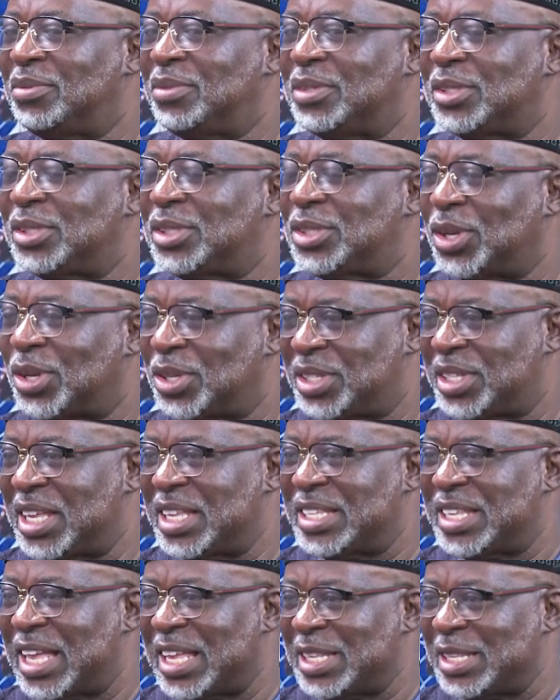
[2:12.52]
Success
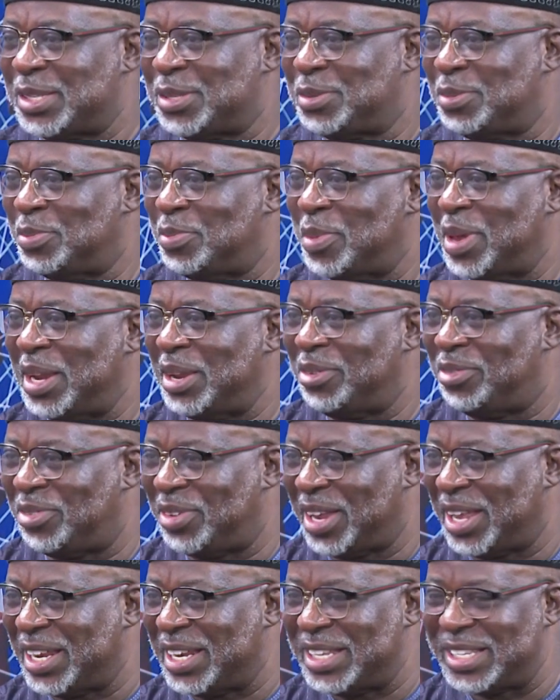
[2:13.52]
has many
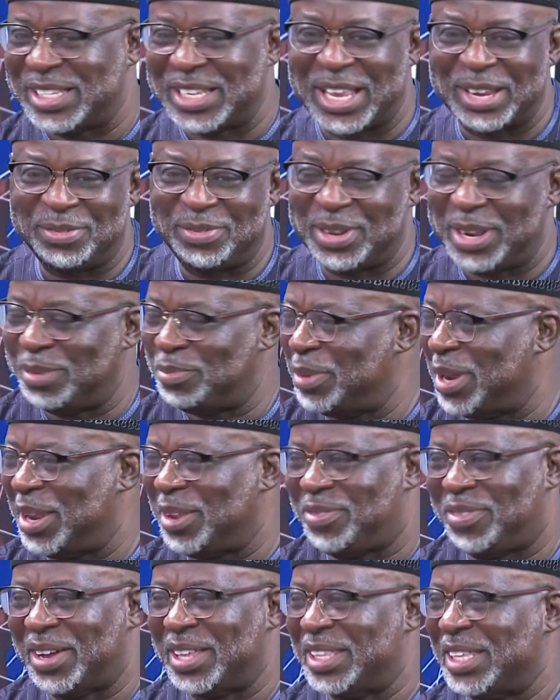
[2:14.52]
friends and many
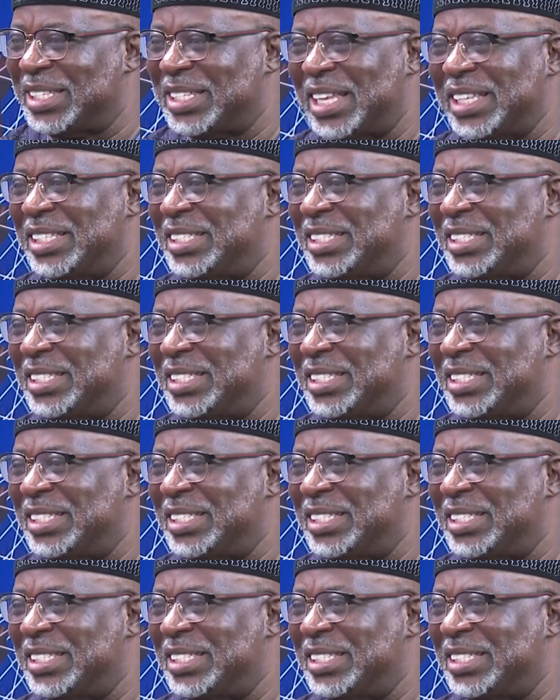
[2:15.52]
fathers.